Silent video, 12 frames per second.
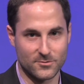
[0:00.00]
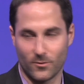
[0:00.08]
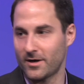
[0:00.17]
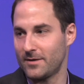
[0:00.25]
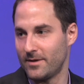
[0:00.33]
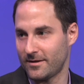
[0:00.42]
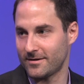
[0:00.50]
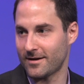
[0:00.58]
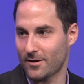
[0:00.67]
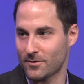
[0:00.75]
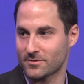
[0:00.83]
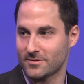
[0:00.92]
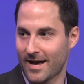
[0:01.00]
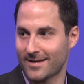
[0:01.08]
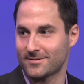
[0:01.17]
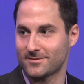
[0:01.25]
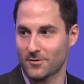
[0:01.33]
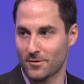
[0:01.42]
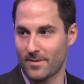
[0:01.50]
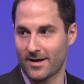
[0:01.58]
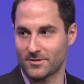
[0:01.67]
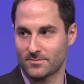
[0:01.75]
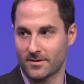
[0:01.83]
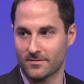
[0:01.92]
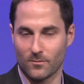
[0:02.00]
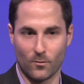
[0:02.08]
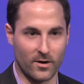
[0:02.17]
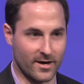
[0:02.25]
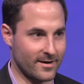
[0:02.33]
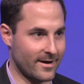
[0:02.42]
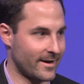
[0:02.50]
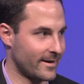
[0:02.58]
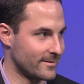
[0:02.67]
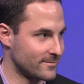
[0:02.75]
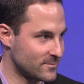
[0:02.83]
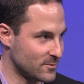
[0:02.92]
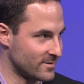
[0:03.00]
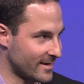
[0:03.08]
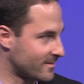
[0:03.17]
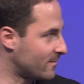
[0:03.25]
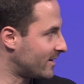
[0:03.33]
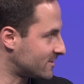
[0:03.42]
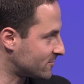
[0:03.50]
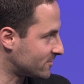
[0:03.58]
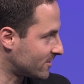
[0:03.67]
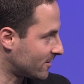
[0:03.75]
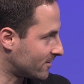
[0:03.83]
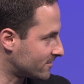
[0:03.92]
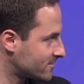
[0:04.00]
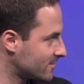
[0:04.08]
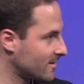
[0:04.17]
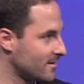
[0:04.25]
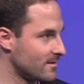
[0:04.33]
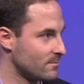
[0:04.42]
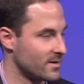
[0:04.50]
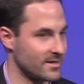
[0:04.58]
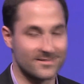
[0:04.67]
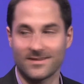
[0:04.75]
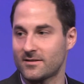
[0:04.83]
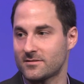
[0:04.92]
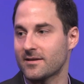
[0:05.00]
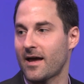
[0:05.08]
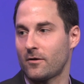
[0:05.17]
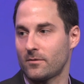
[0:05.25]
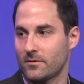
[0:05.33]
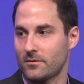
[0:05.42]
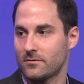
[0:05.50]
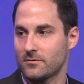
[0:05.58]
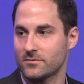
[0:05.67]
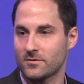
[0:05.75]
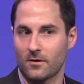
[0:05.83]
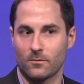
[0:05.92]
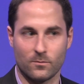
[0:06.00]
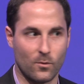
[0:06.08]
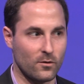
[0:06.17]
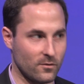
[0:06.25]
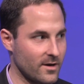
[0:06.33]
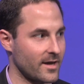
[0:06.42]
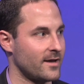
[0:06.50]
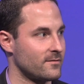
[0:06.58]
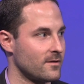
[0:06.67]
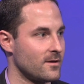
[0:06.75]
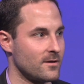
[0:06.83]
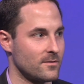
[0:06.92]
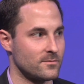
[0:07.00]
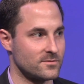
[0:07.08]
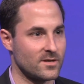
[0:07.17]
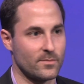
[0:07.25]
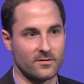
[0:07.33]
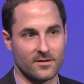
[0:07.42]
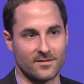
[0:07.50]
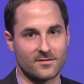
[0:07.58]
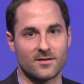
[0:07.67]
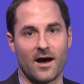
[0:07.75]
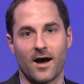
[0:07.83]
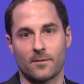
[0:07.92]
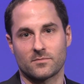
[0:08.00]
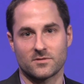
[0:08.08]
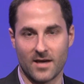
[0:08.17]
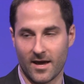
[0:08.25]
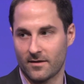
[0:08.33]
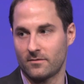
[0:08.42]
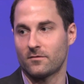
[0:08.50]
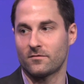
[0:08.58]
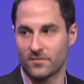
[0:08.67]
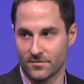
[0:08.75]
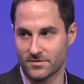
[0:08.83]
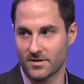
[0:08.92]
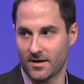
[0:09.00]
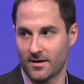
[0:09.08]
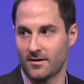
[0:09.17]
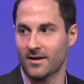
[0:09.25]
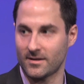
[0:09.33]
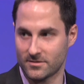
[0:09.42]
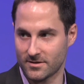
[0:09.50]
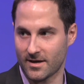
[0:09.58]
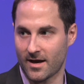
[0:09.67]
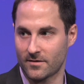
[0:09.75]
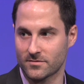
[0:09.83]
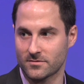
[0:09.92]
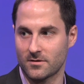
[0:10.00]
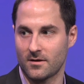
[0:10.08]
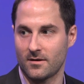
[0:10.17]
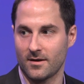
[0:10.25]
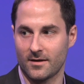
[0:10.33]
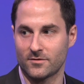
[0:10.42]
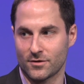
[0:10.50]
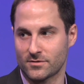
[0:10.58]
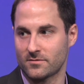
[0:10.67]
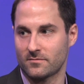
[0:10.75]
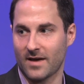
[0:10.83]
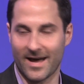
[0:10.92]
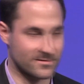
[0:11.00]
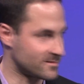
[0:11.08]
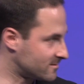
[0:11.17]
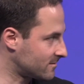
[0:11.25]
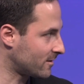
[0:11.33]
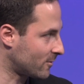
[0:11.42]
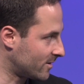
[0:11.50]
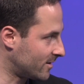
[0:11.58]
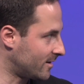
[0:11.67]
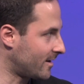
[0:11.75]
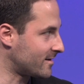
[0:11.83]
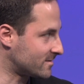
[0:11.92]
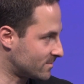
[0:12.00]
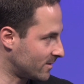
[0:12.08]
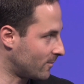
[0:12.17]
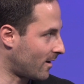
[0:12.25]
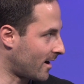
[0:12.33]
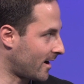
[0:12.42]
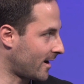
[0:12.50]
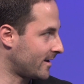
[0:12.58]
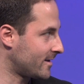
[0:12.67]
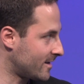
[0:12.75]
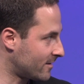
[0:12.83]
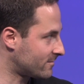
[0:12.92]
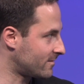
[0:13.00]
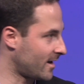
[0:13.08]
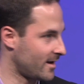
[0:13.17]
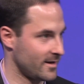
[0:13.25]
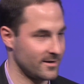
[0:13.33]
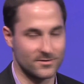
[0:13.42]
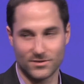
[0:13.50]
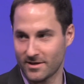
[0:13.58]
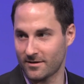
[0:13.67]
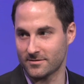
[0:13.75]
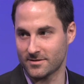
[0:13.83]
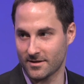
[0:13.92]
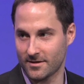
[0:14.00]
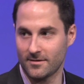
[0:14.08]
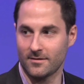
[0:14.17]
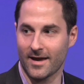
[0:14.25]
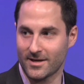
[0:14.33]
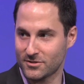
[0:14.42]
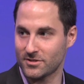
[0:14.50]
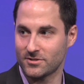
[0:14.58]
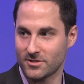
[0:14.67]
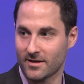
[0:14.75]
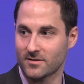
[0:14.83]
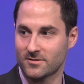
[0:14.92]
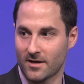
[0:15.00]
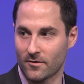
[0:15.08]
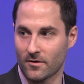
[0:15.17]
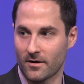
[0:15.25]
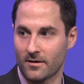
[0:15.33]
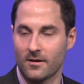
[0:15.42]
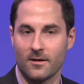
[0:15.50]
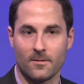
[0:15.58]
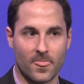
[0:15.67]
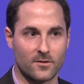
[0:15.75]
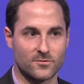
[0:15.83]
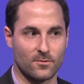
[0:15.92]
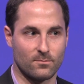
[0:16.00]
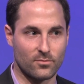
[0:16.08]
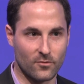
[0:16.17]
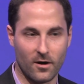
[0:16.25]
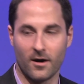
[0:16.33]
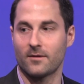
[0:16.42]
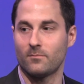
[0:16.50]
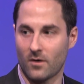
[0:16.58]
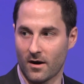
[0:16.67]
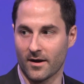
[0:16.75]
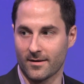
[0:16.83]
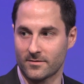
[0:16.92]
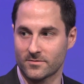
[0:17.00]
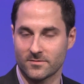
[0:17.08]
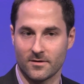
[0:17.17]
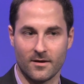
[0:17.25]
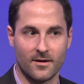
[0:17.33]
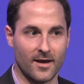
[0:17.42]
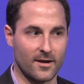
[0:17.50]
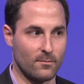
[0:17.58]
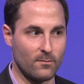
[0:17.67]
$20 million in assets under management, what can I do to get the best returns? But is that scalable? So we'll look at typically the top 10 to 15 ETFs in terms of assets liquidity, SPY, EFA, GLD, AGG, et cetera. So broad markets. In a